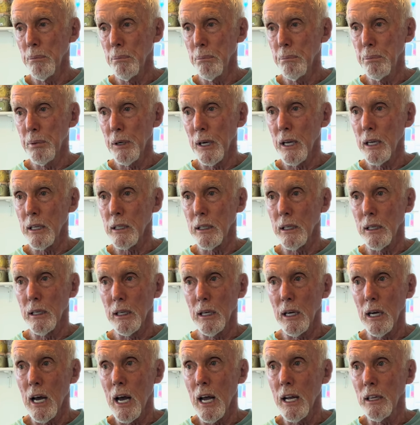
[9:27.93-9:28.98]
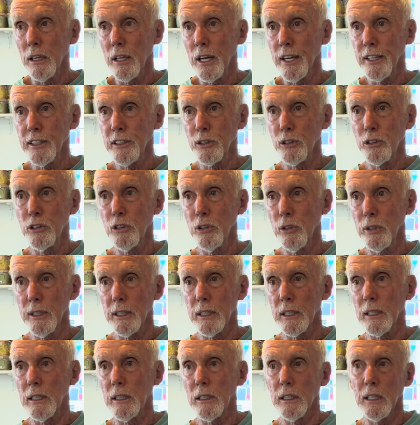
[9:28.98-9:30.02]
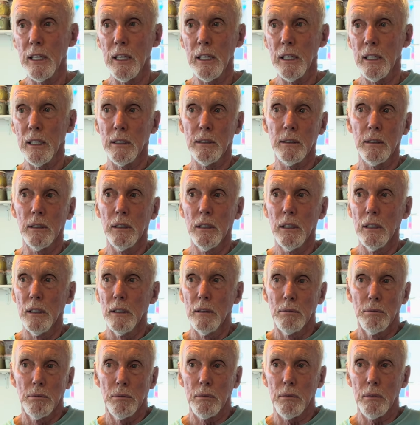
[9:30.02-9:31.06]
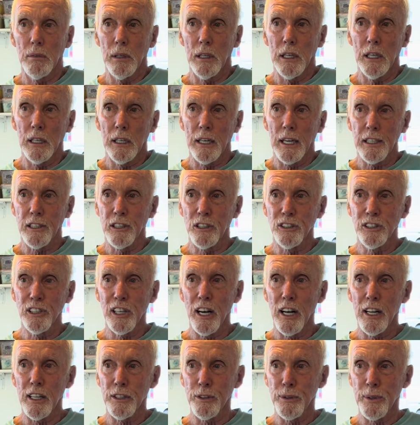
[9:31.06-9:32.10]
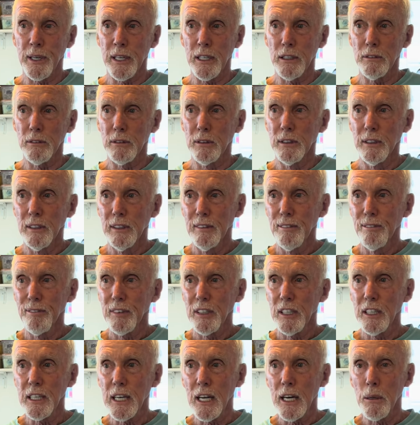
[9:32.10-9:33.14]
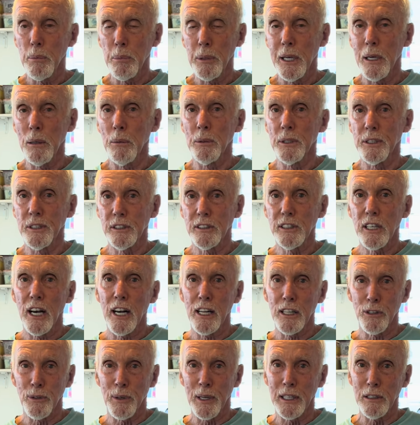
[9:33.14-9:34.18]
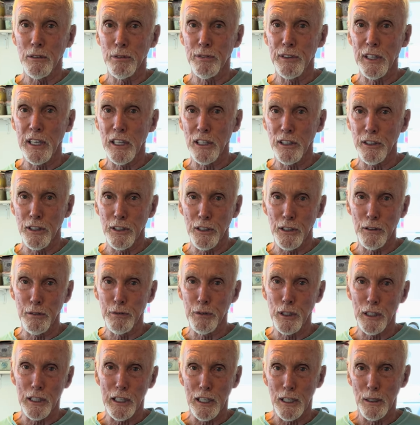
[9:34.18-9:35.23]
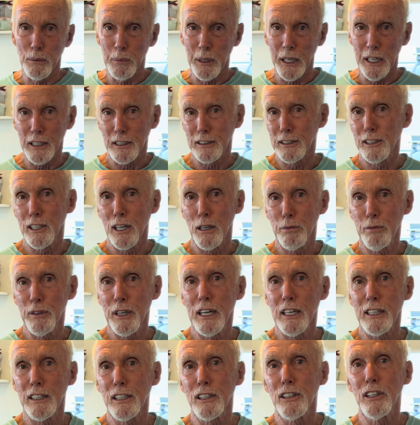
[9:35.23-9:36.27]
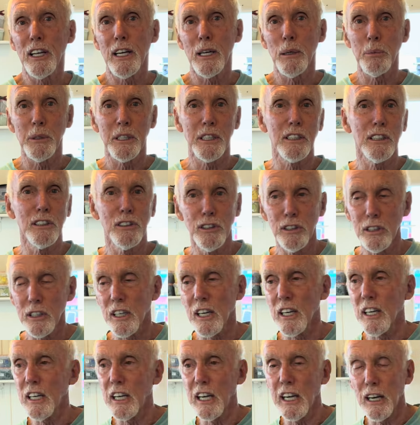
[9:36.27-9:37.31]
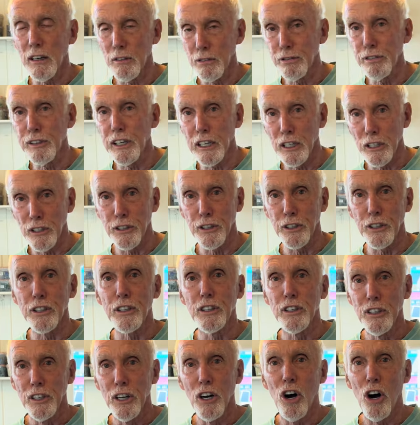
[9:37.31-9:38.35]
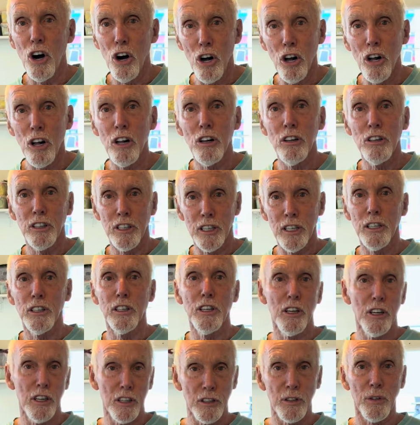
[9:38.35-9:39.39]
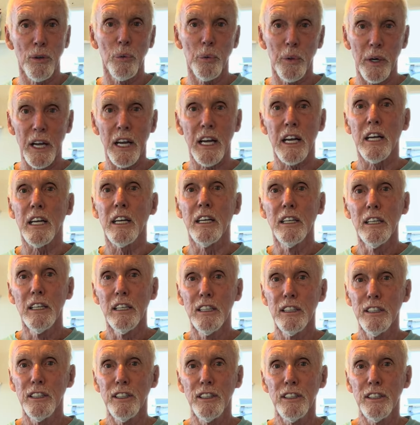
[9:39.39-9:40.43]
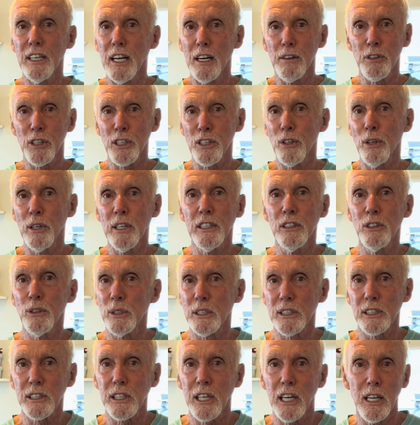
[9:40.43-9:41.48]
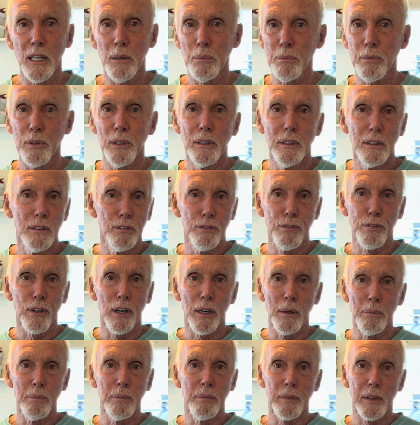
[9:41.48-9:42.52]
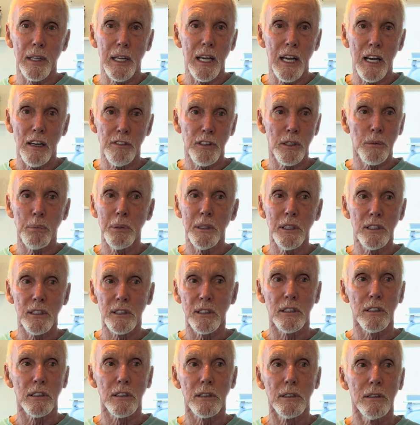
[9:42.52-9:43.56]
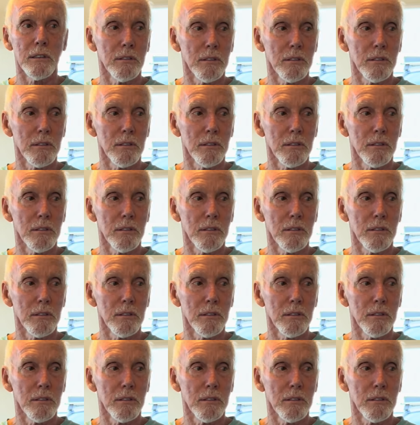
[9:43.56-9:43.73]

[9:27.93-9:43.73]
But I liked doing it, and I could tolerate. You got to be able to tolerate failure if you're going to make stuff out of clay, because you're going to have failure all along the way. Right. You're never going to escape from having pieces